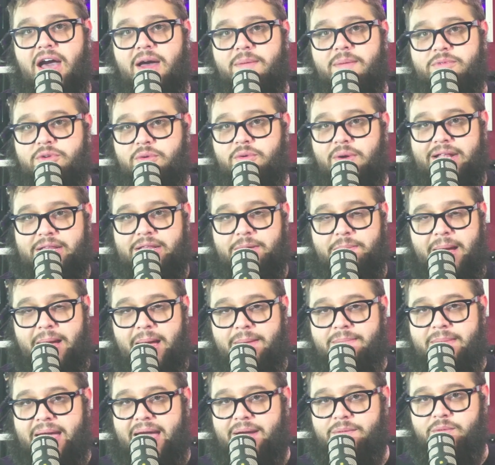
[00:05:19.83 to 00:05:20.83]
Directed
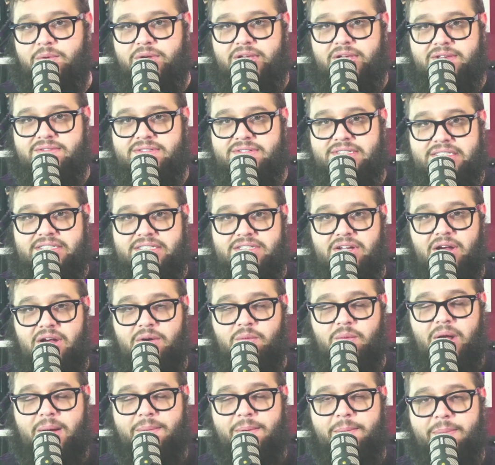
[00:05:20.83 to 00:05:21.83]
by Matt Reeves,
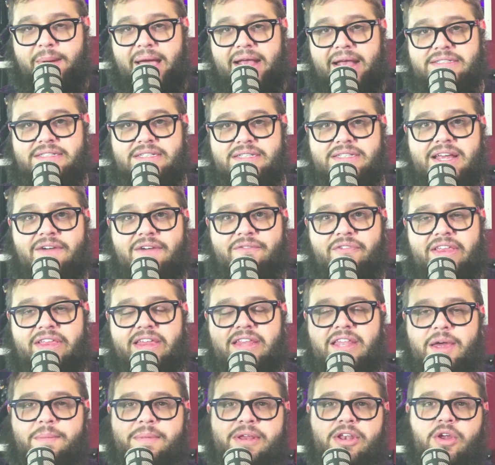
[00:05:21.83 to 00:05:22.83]
starring Robert Pattinson.
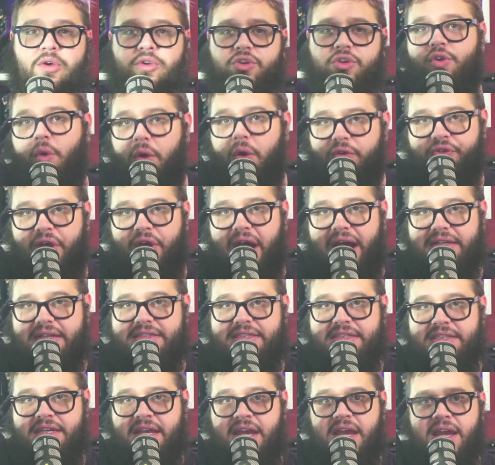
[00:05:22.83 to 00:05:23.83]
Definitely let me know your
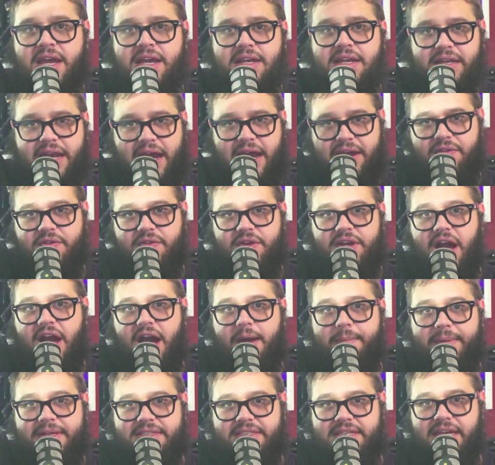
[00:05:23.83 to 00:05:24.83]
thoughts down in the
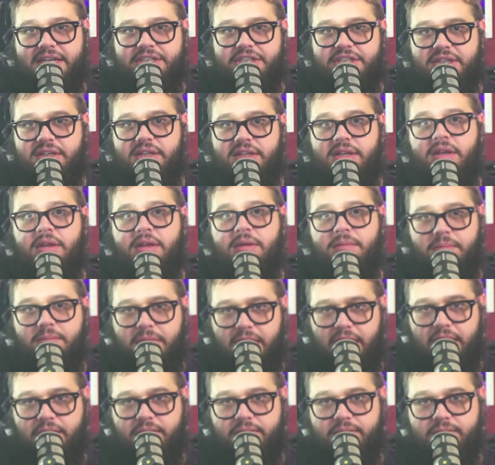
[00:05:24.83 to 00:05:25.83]
comment section
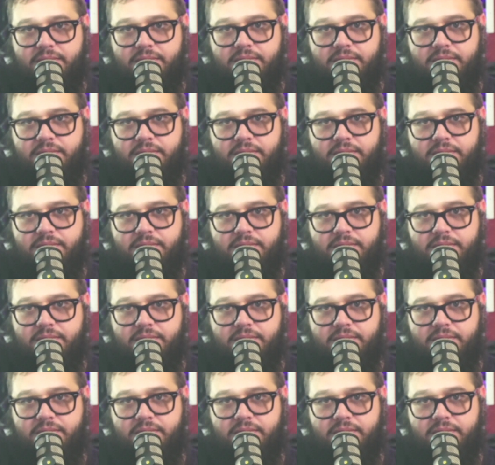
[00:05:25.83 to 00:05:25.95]
below.